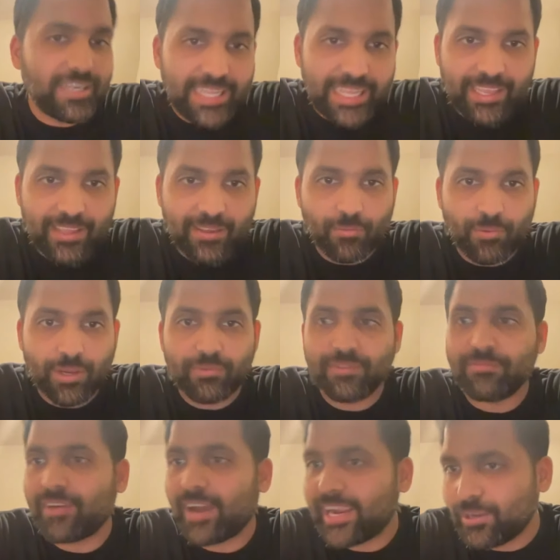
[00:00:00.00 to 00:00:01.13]
day where we
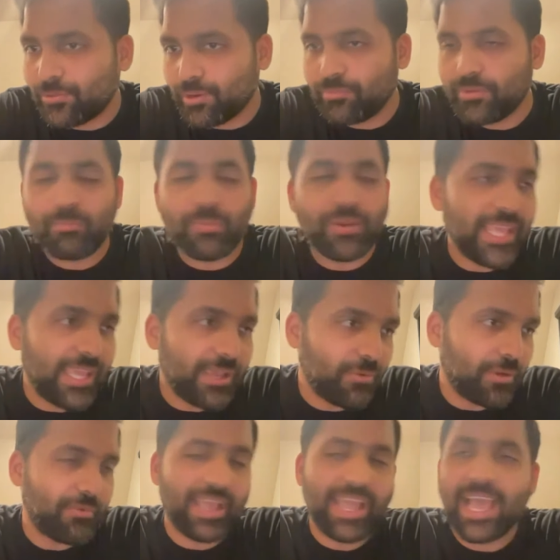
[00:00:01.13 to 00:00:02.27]
fight where we play
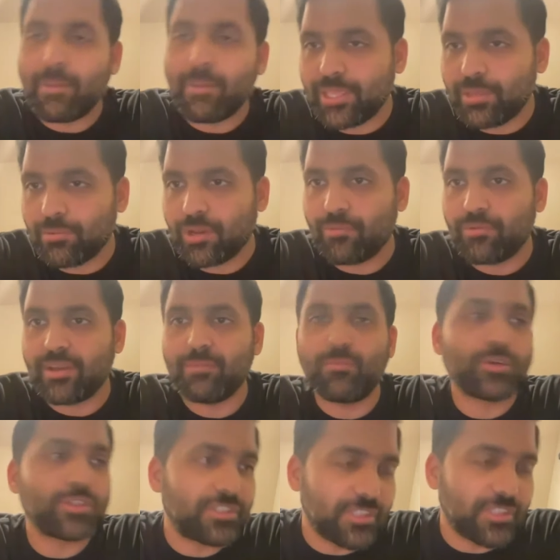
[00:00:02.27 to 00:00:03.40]
where we're happy where we're
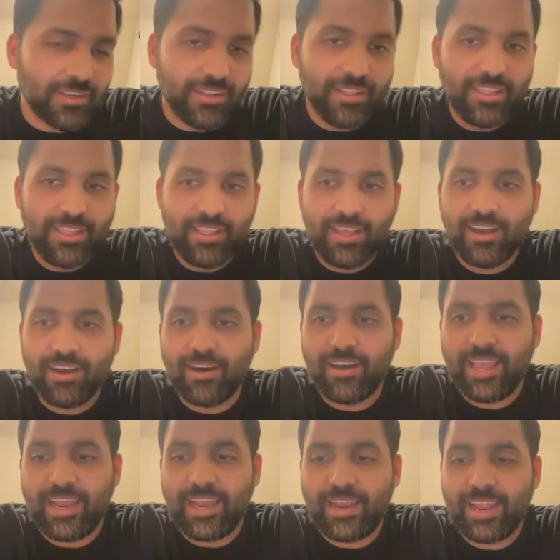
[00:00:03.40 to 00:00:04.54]
emotional uh,
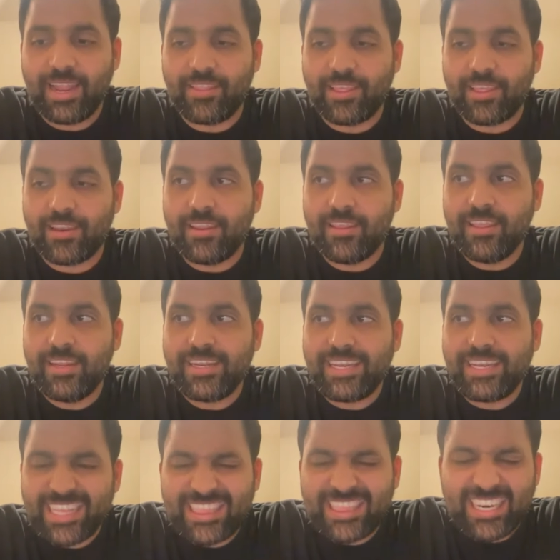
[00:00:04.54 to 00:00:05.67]
and and then
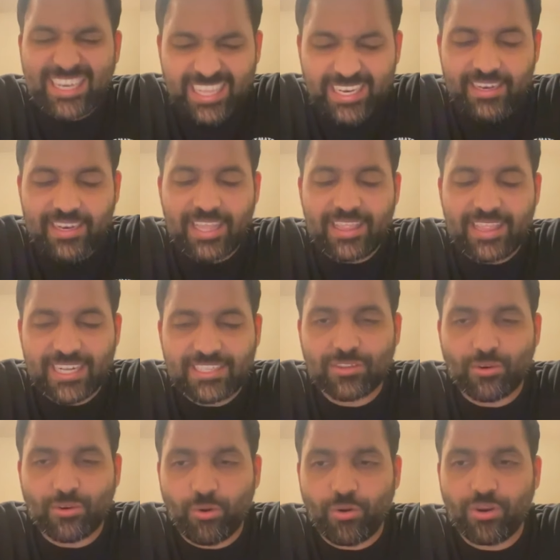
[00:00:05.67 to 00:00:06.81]
take that in and that's
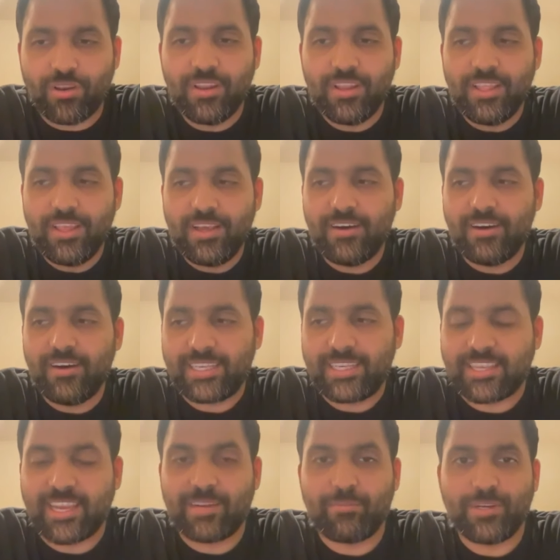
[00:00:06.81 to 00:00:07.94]
the whole uh,
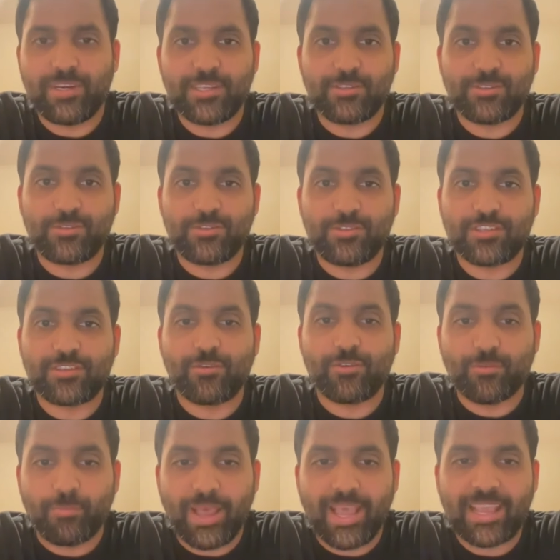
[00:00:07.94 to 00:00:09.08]
excitement is to just
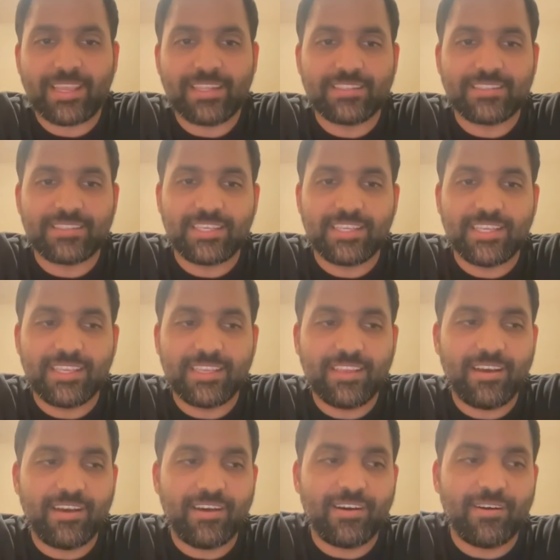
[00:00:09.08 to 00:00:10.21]
look back and see
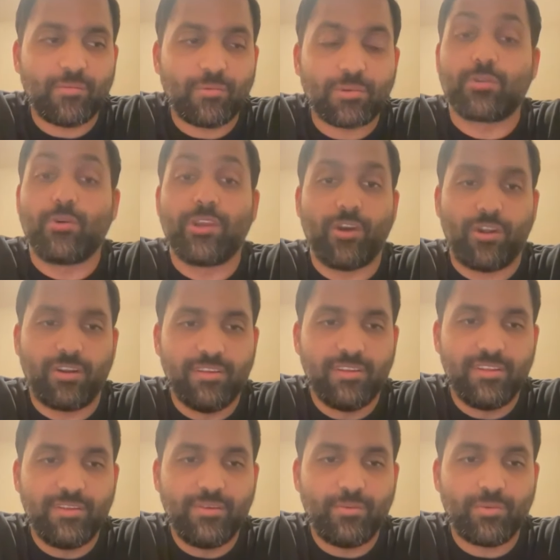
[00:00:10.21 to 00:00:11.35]
uh, what's going on
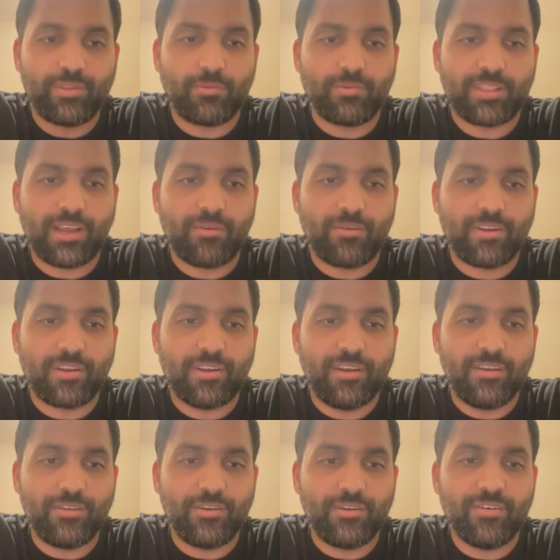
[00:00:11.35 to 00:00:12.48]
with, without uh,
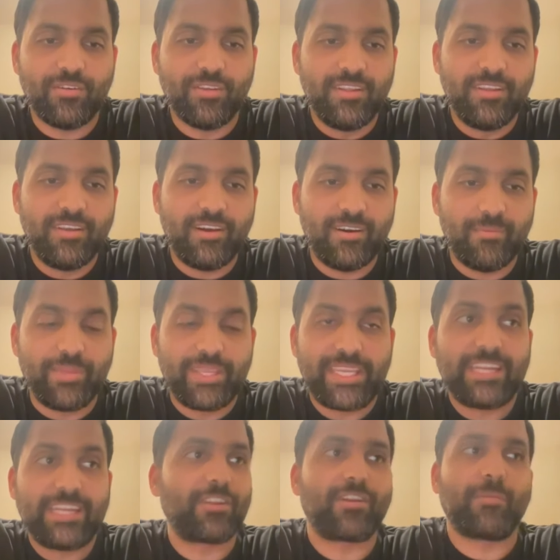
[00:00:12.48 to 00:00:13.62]
you know uh, being
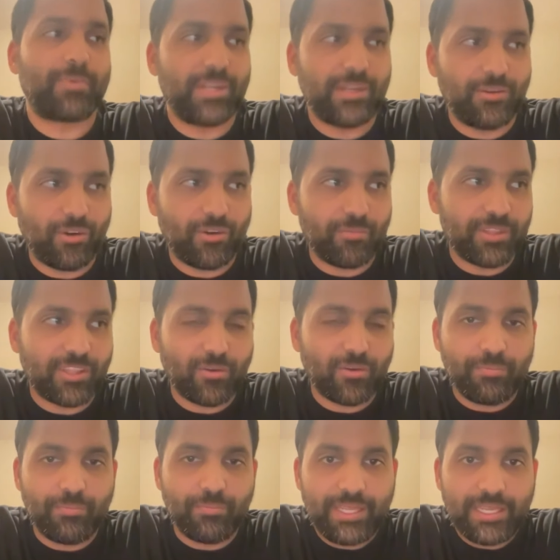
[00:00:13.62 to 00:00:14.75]
interrupted or without
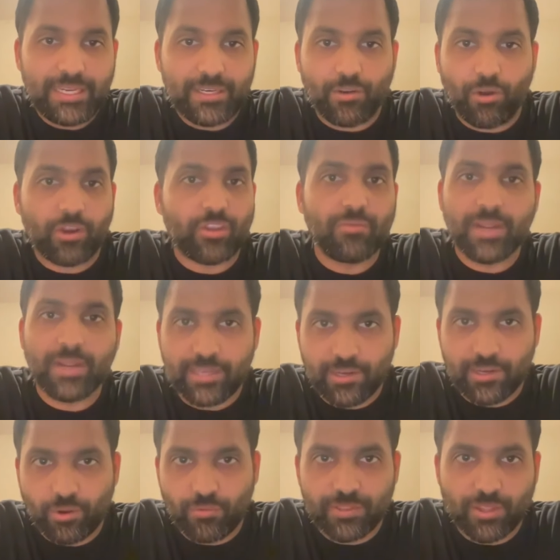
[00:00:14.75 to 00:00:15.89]
being
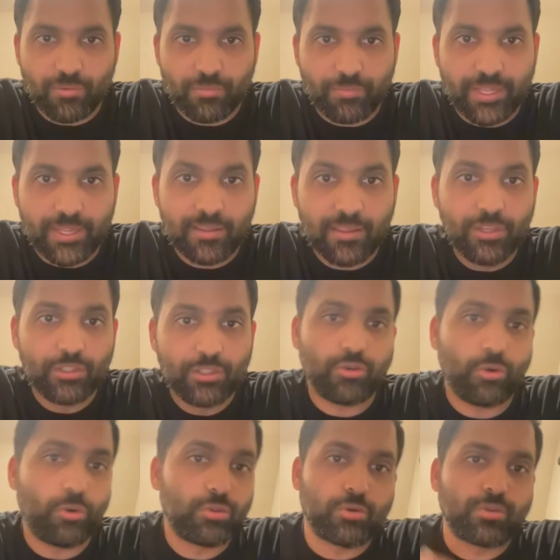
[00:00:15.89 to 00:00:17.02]
documented or without being
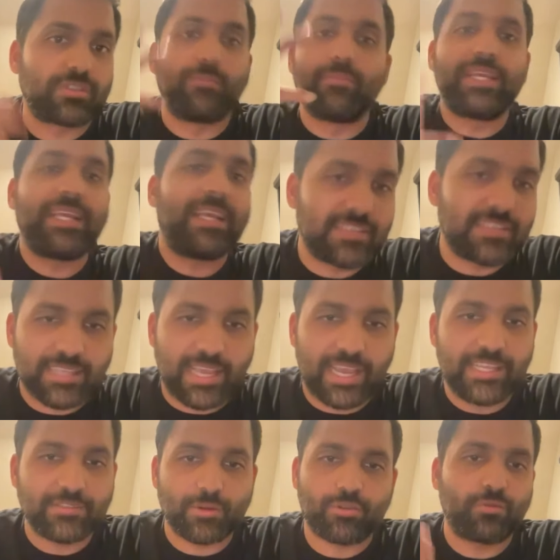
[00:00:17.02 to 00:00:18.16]
shown through somebody else's
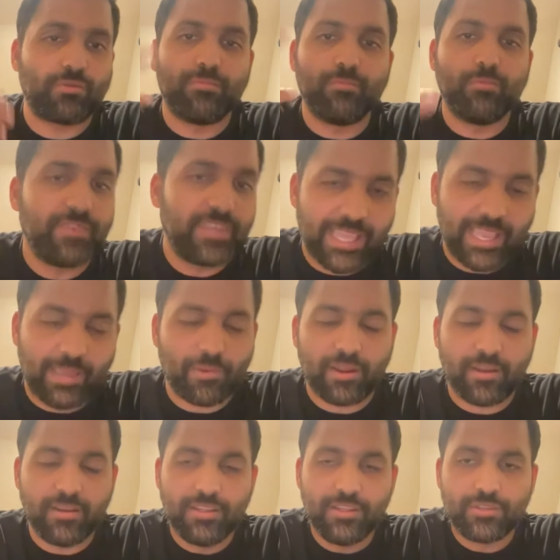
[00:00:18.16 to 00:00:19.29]
eyes or through a movie
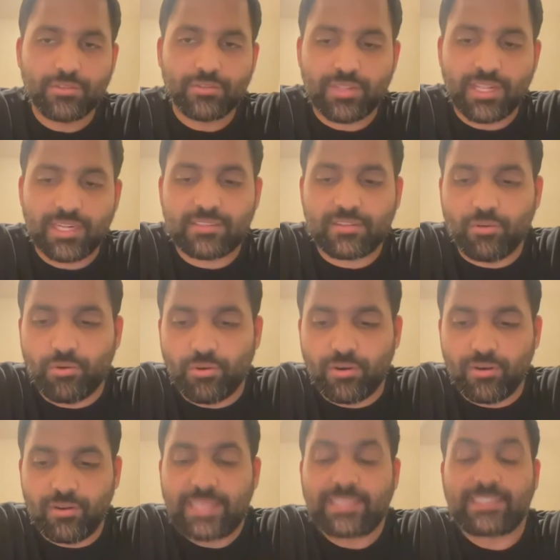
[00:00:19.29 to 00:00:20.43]
camera so that's the
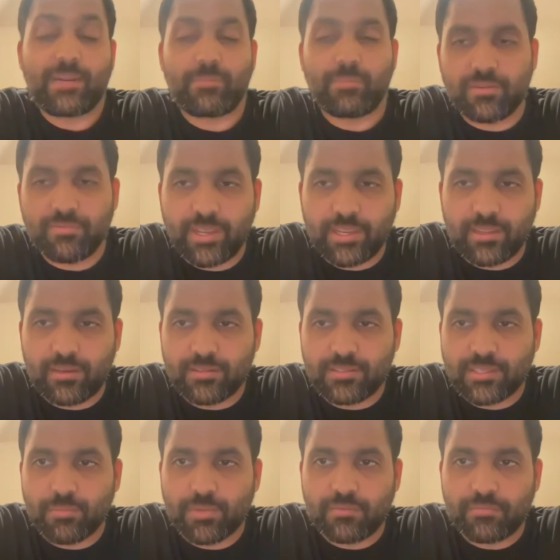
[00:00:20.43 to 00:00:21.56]
whole excitement, if I can
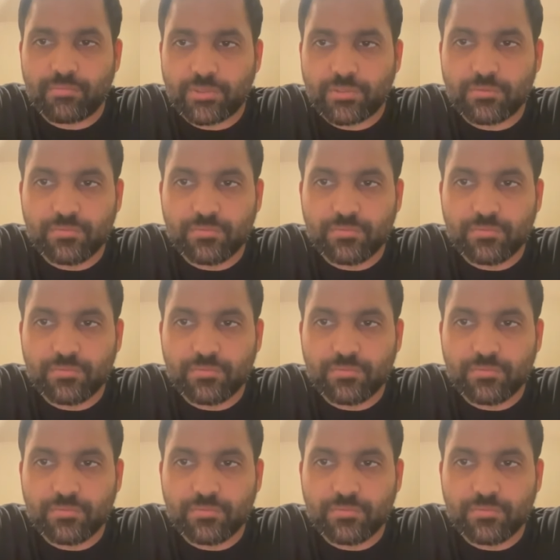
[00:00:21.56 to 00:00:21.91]
sum it up for you.